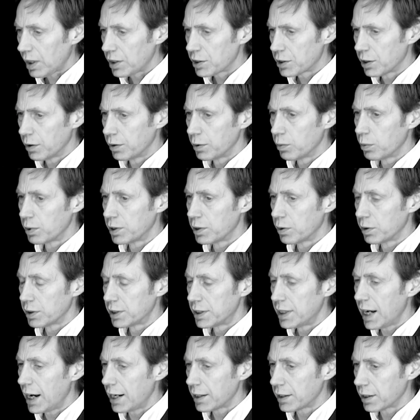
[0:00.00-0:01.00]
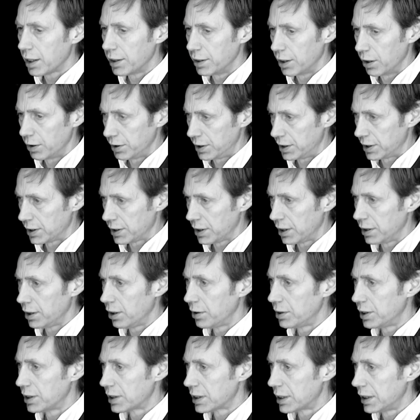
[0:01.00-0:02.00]
So there was that I noticed. I
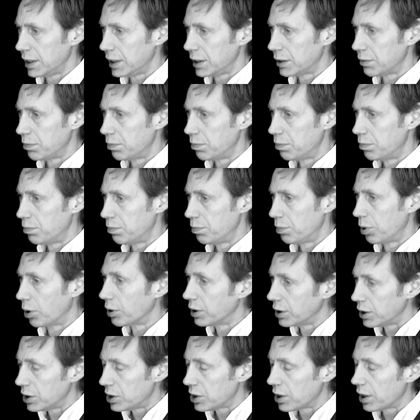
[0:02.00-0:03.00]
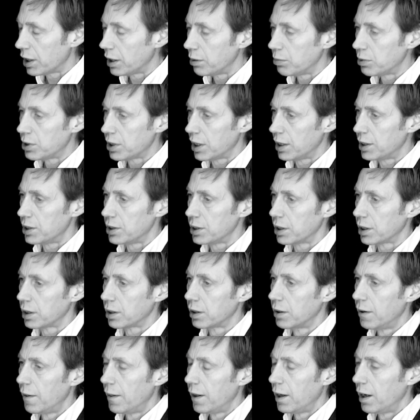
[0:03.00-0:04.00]
noticed Lee's body shape
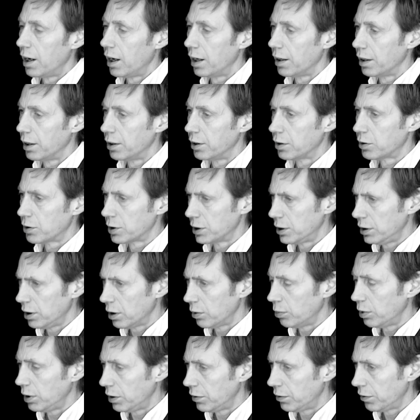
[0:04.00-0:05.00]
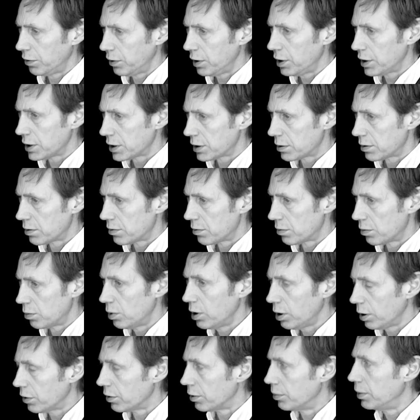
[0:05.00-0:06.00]
changing, and because when he first
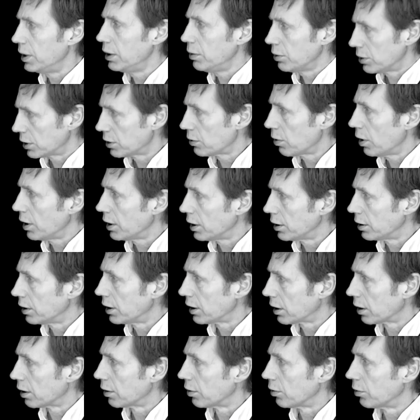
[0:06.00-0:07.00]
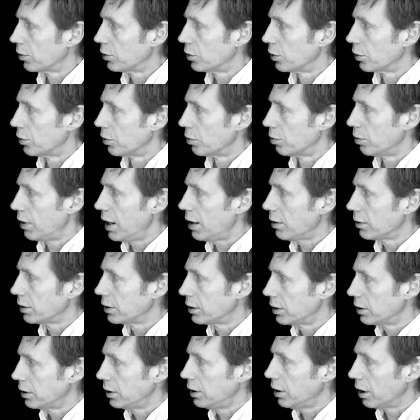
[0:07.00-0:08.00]
worked with him, he was quite a little sort of
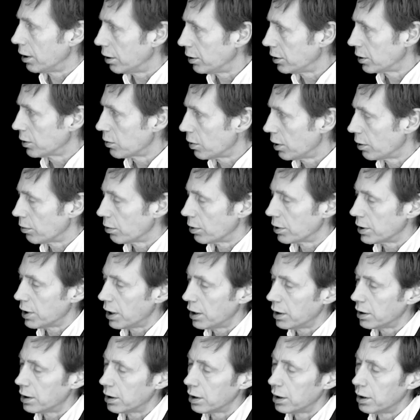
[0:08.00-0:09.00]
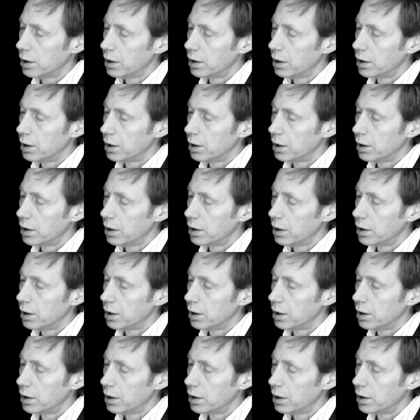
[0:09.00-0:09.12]
round. He's quite rotund.